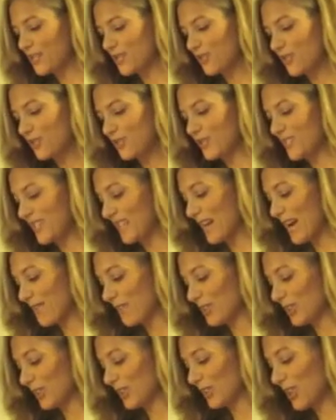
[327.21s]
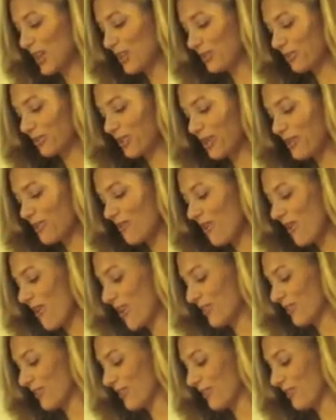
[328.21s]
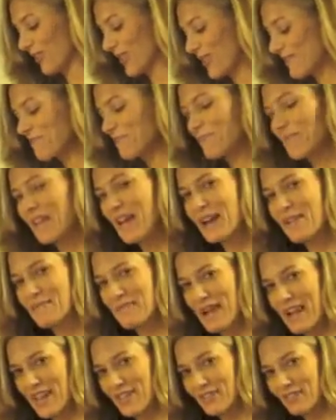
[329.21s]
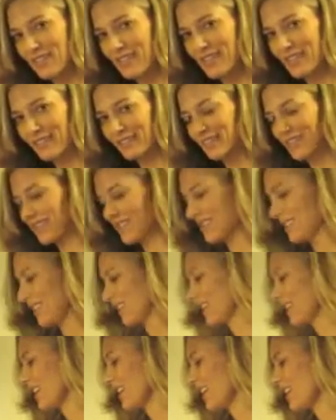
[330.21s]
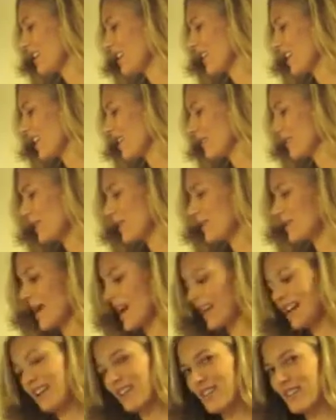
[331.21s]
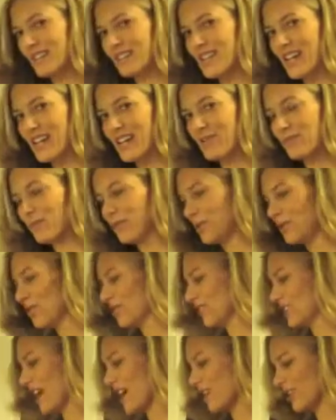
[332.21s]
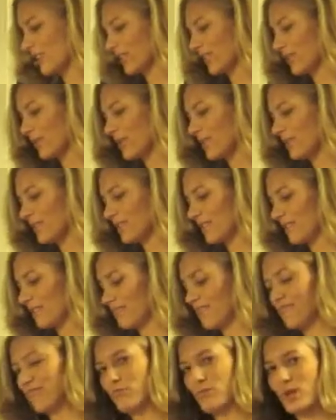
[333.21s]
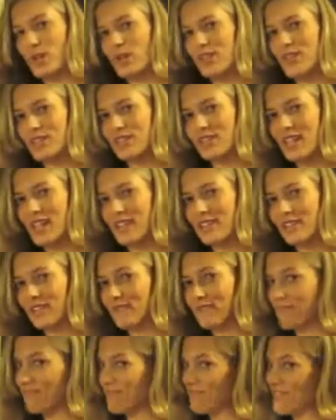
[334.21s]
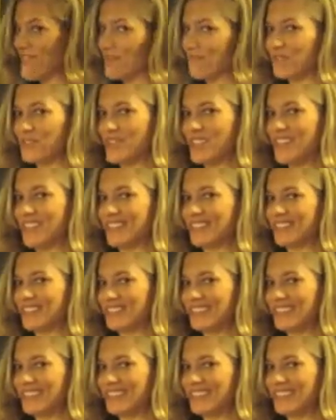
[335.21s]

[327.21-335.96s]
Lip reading: As you can see, I have cilantro all over it. My hands are getting a little sticky. Then I'll meet you back here in a second when we just add our liquids and bring it all together. Then we're done.